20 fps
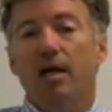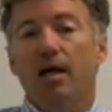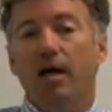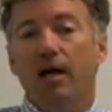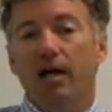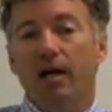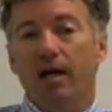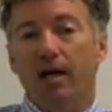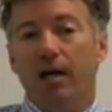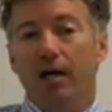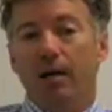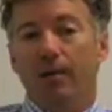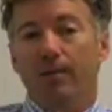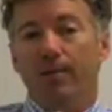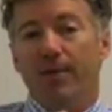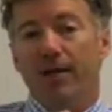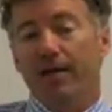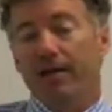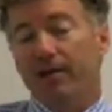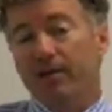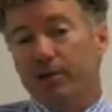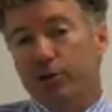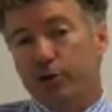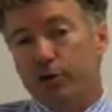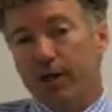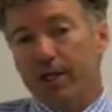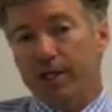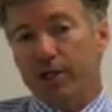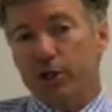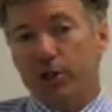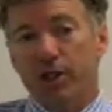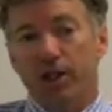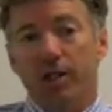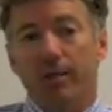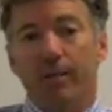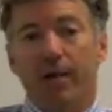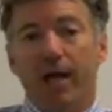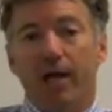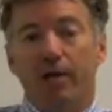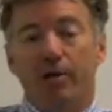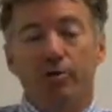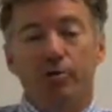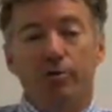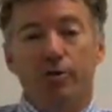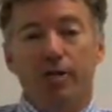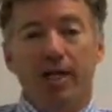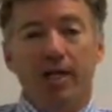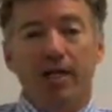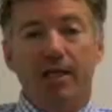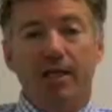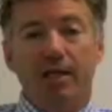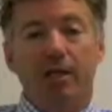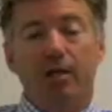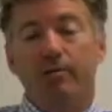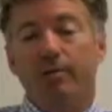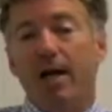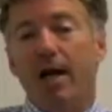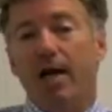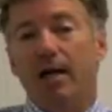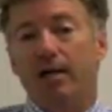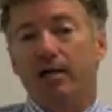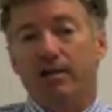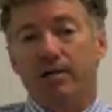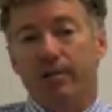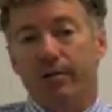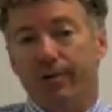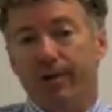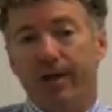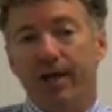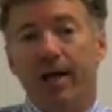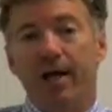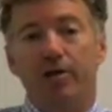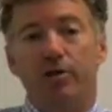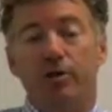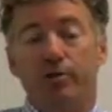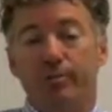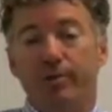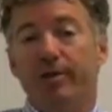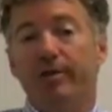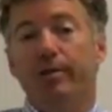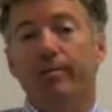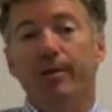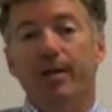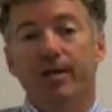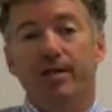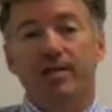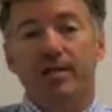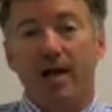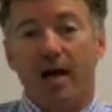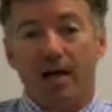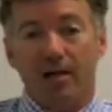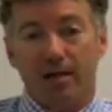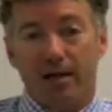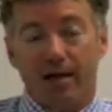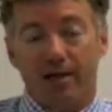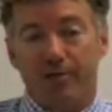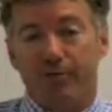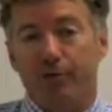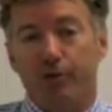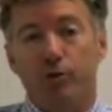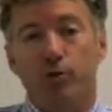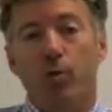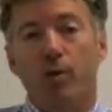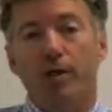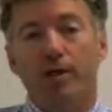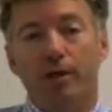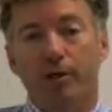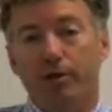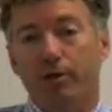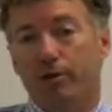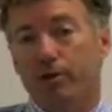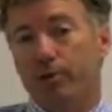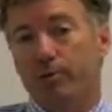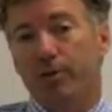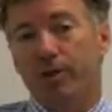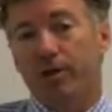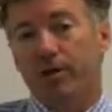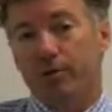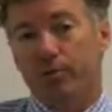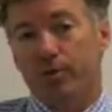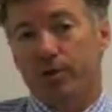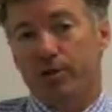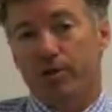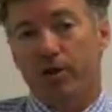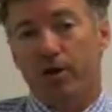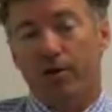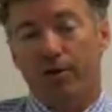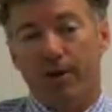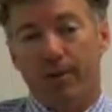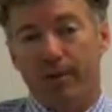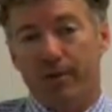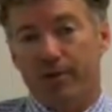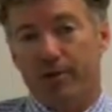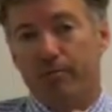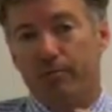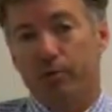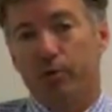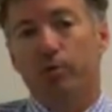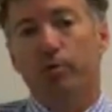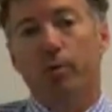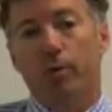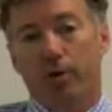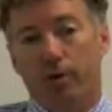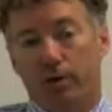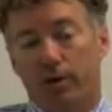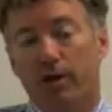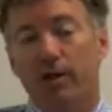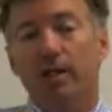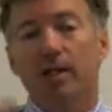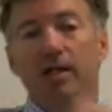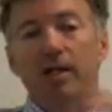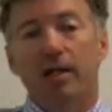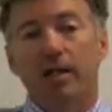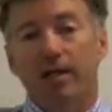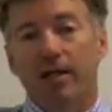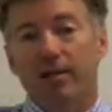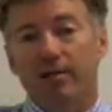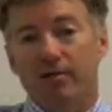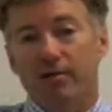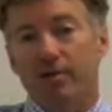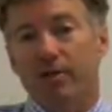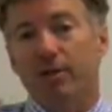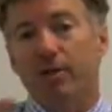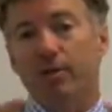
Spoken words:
The strange thing about Hussein in Iraq is that we had actually been their biggest allies for 20 years because we saw them as a bulwark against